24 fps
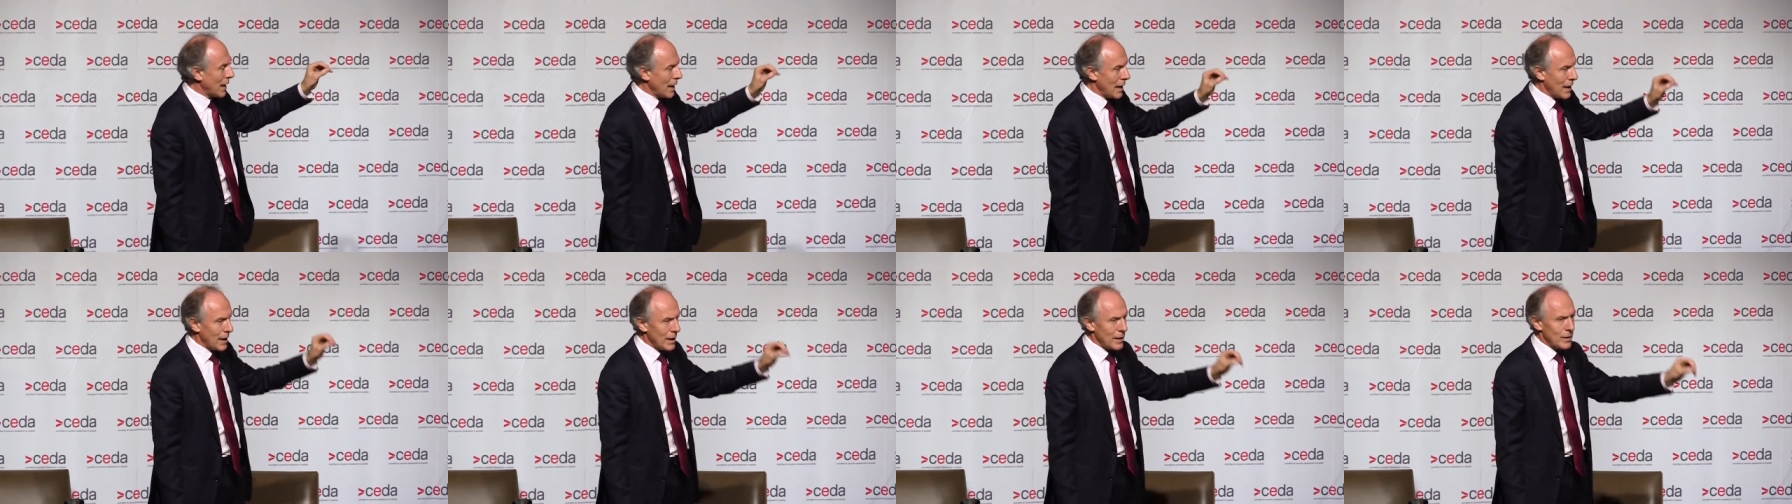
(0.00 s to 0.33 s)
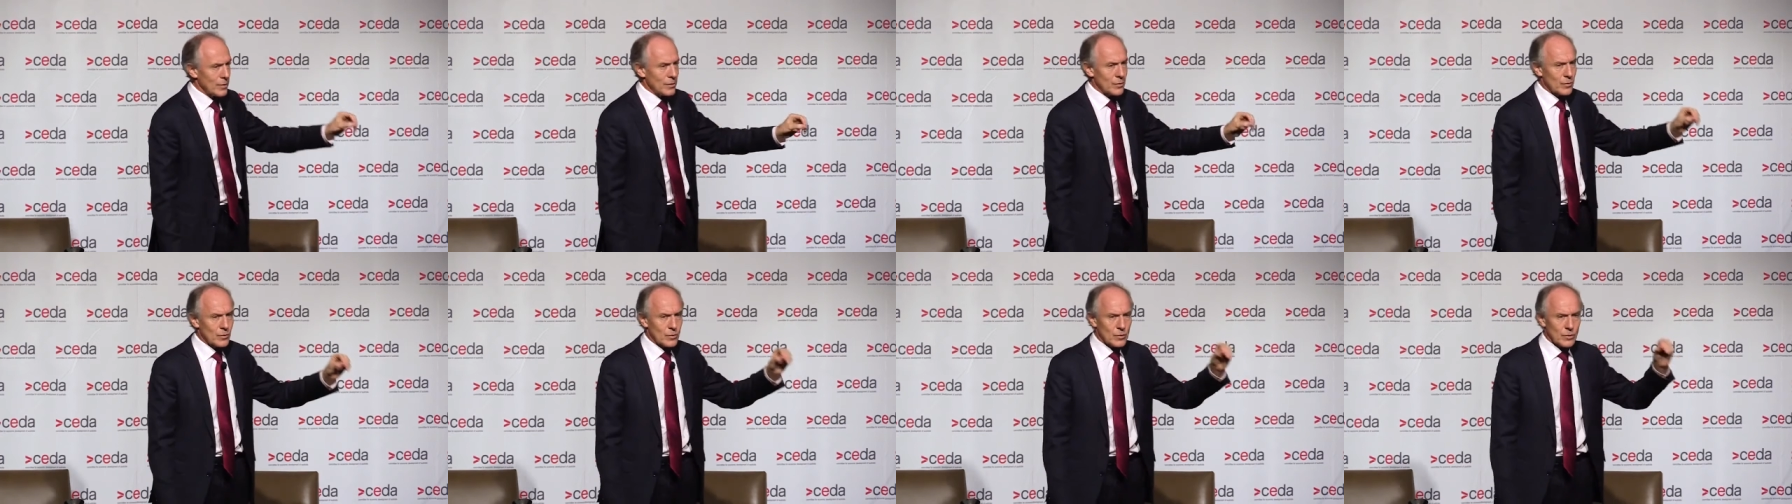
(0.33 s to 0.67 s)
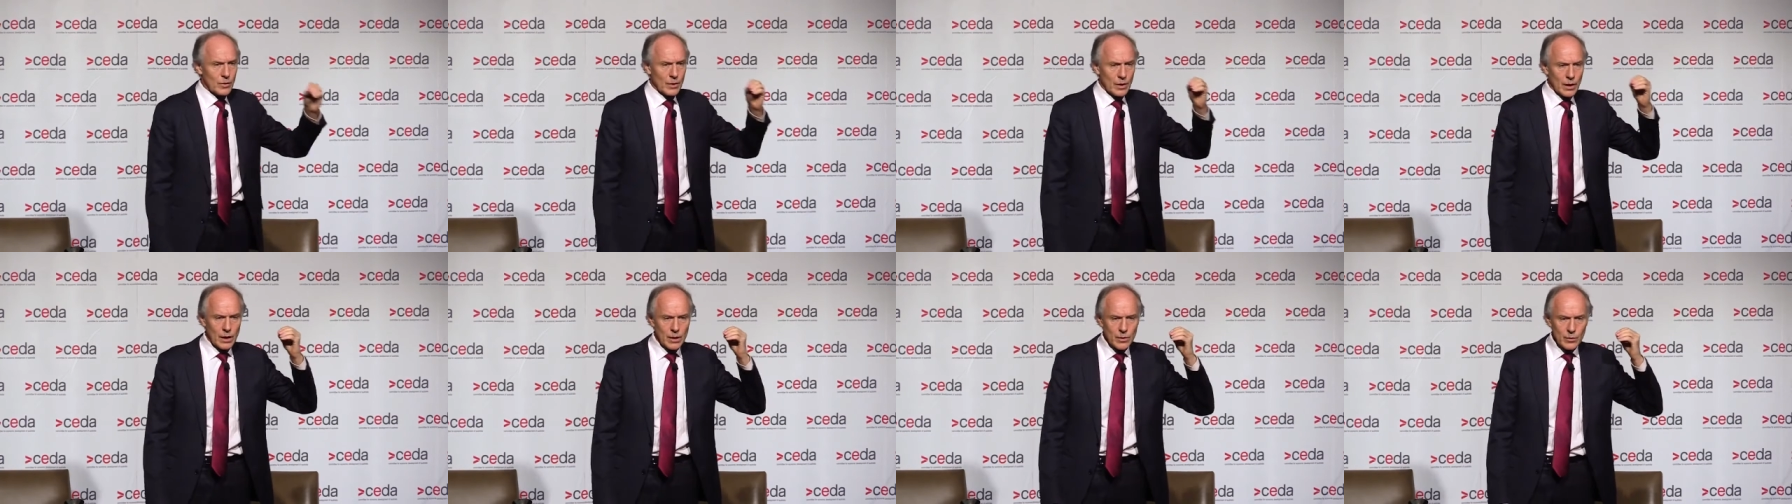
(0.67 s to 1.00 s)

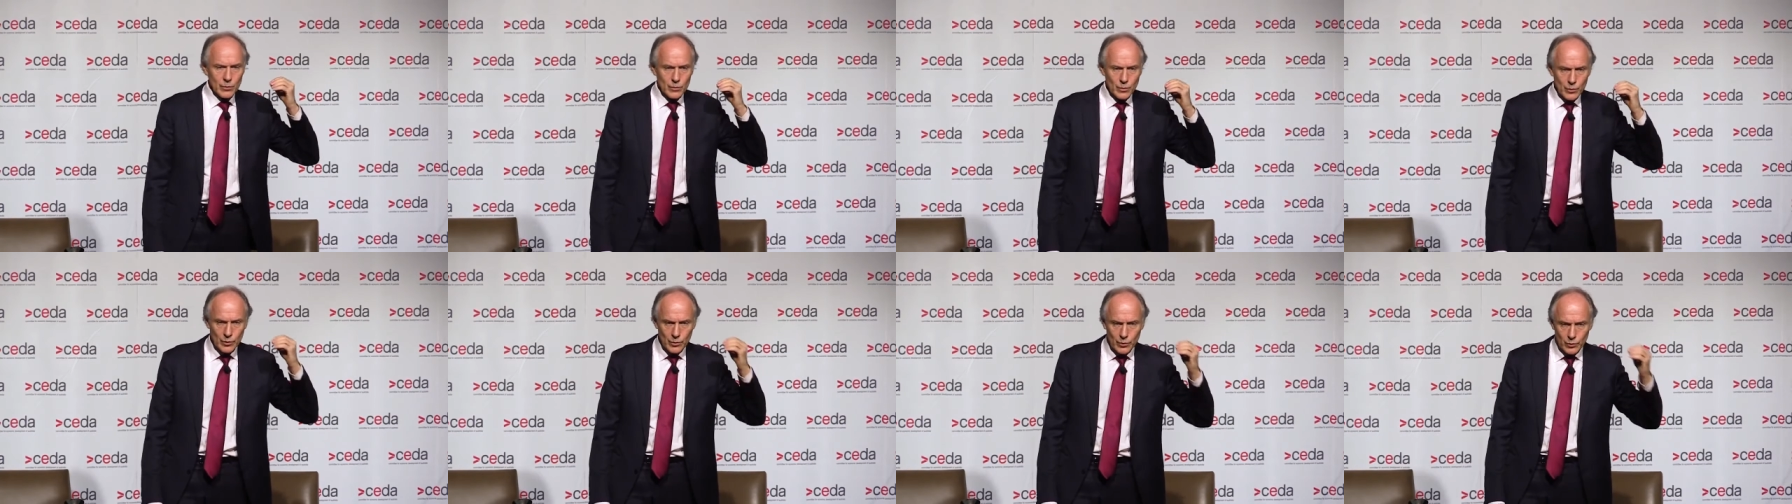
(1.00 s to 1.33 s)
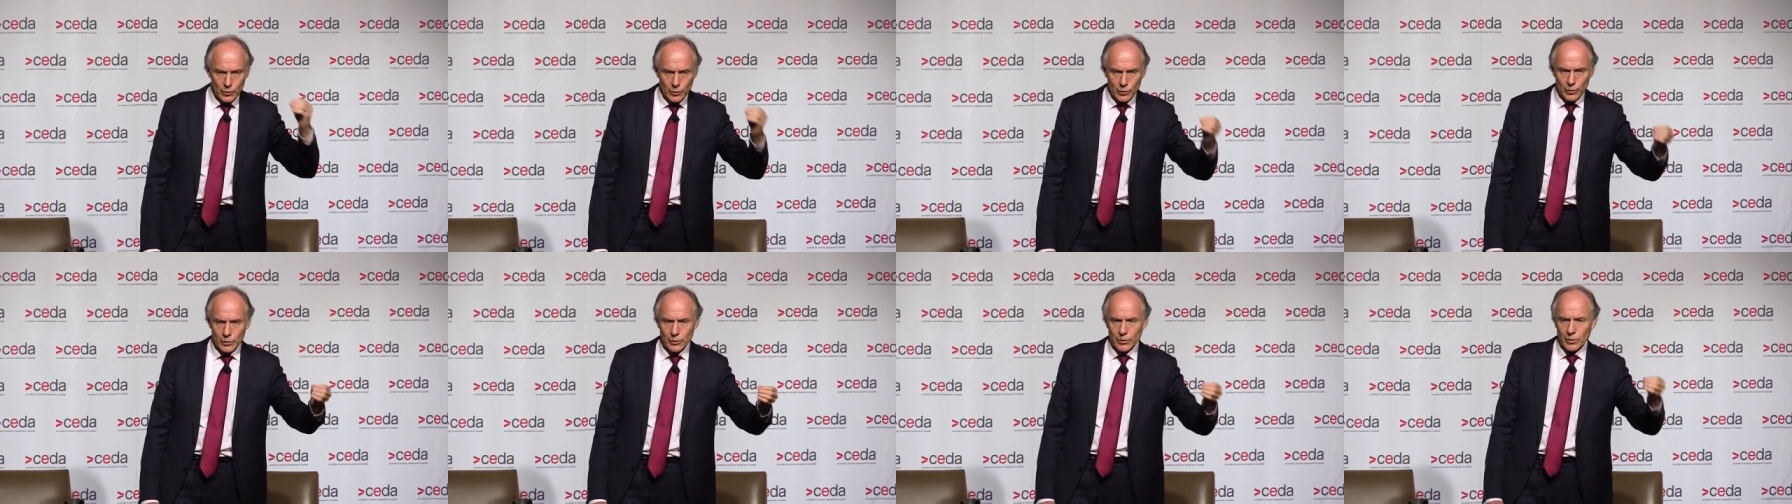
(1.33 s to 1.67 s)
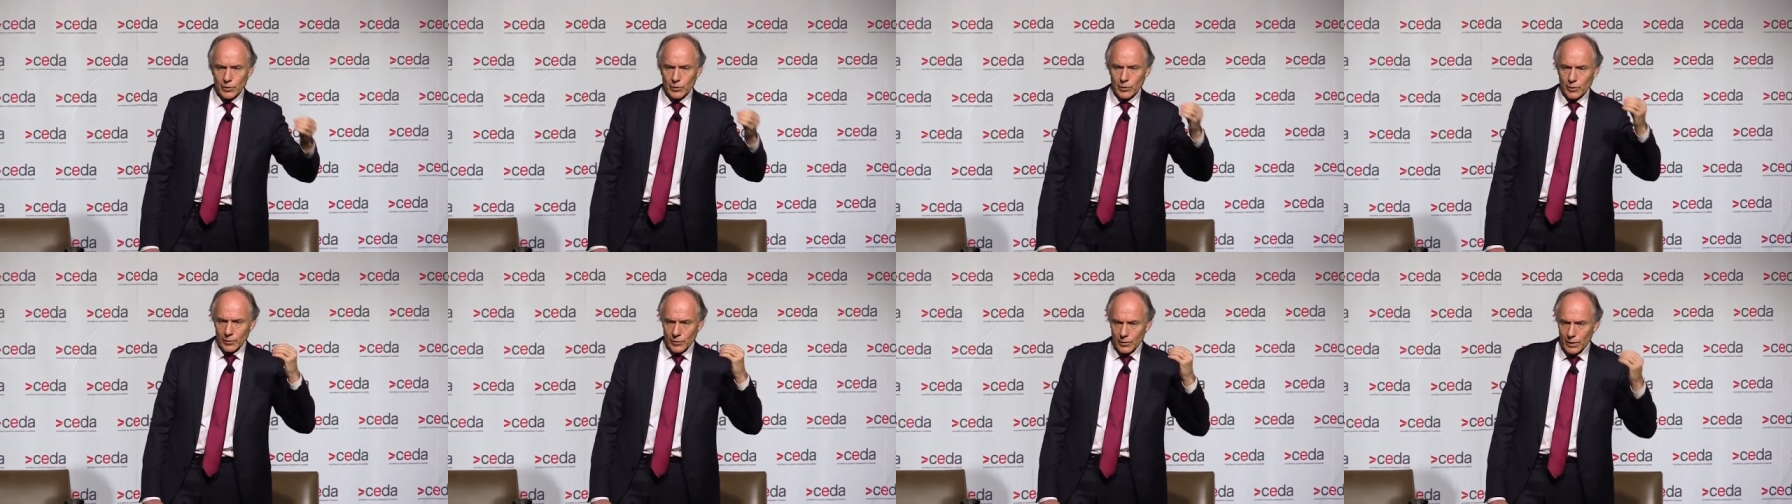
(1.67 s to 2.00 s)
has
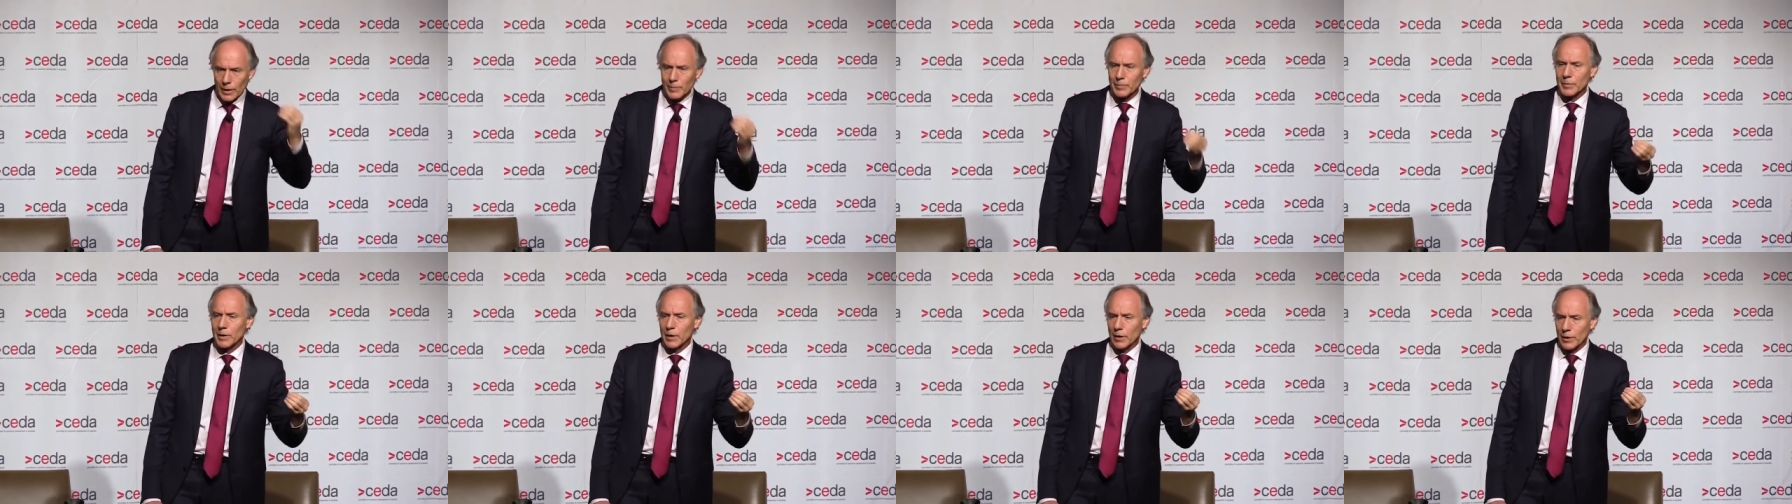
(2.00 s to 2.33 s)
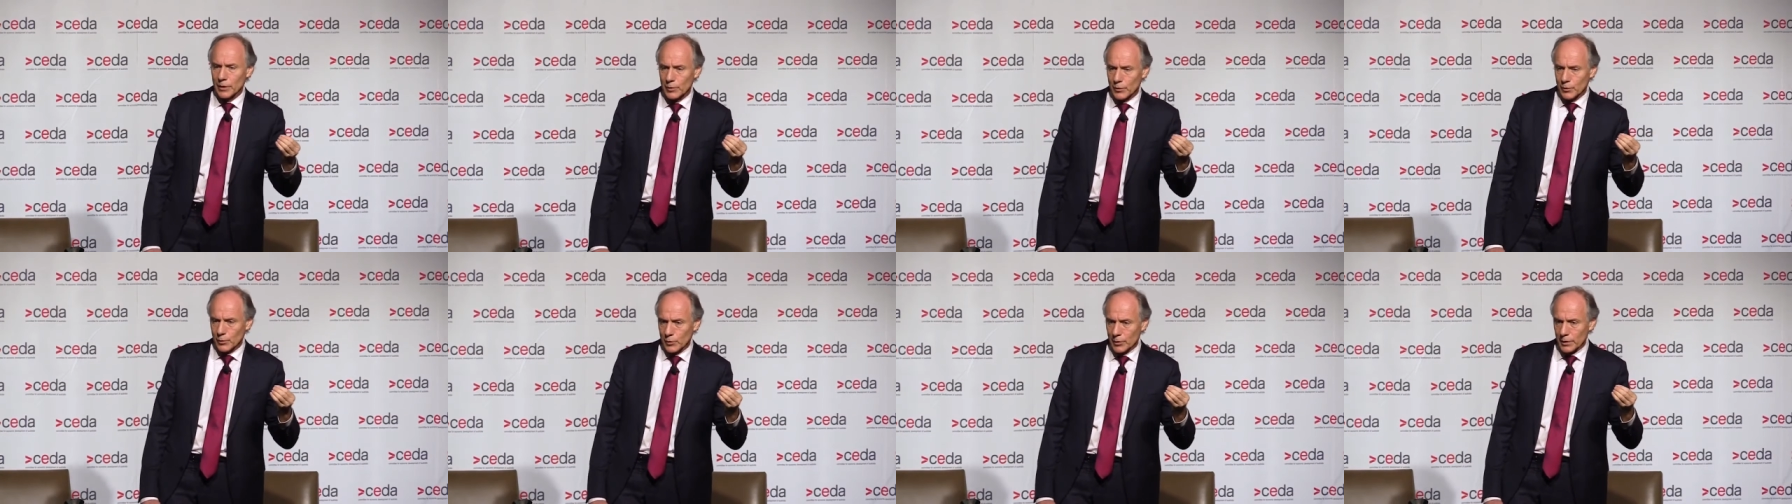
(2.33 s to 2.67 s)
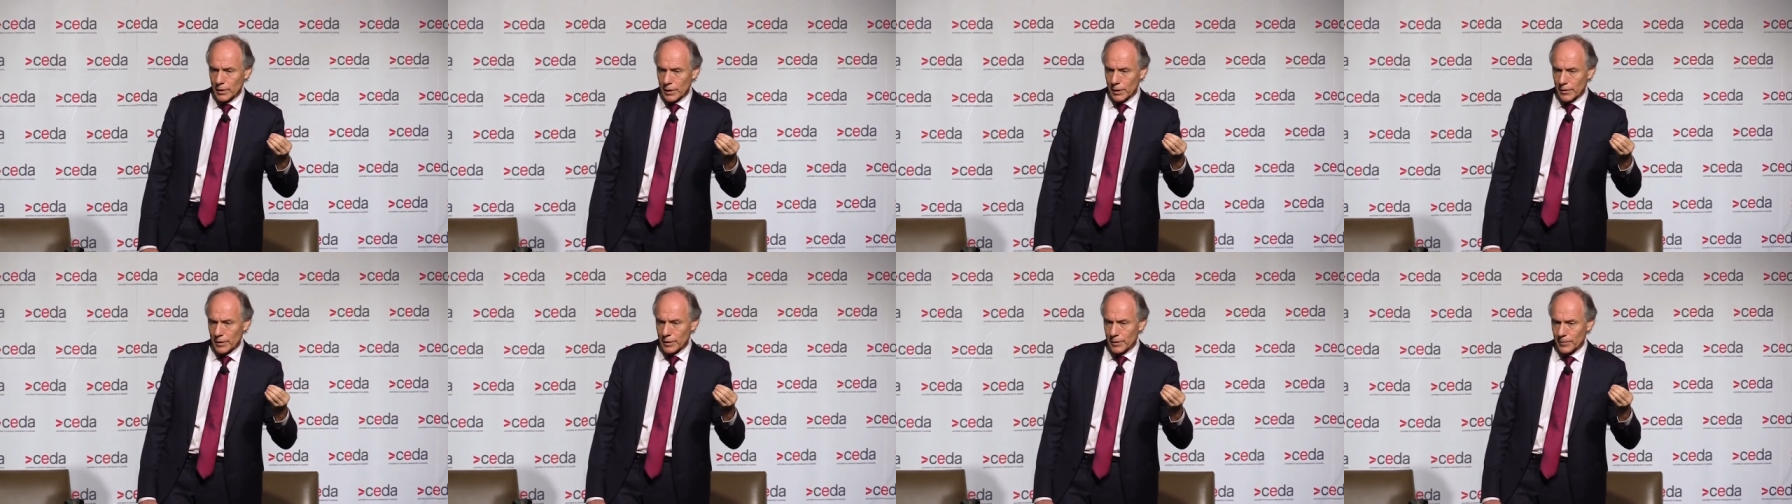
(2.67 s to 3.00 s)
resources of some kind or
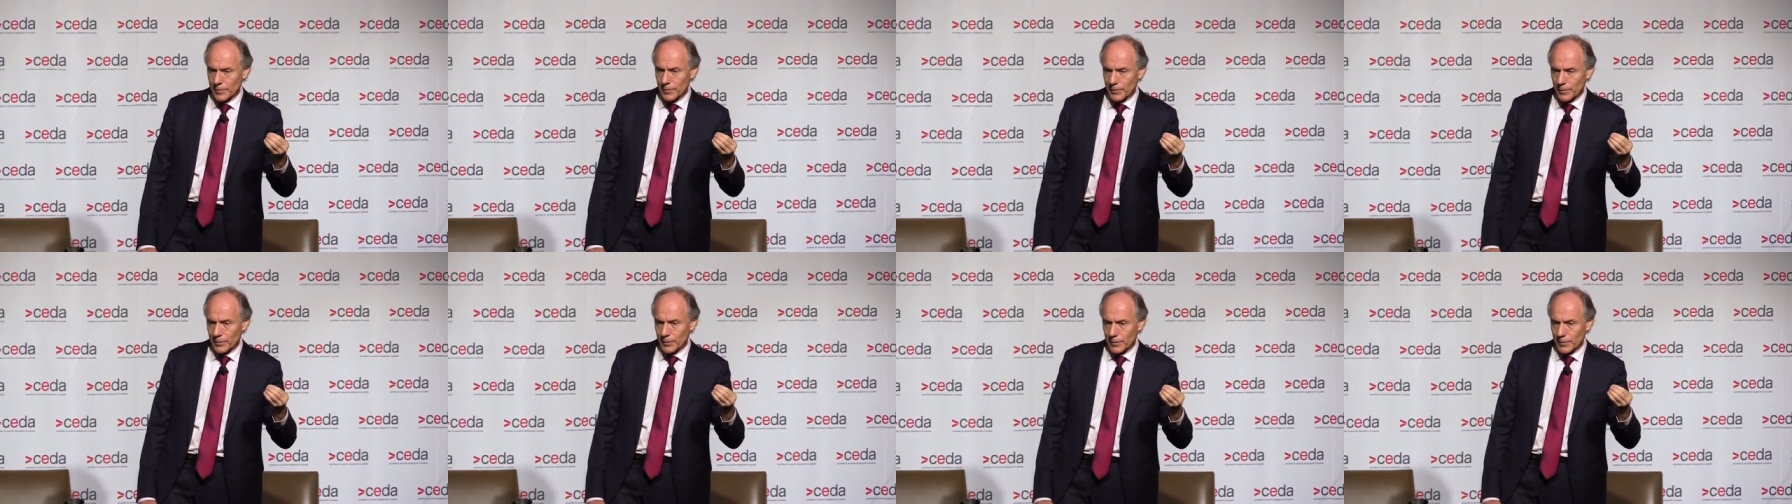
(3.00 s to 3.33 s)
another,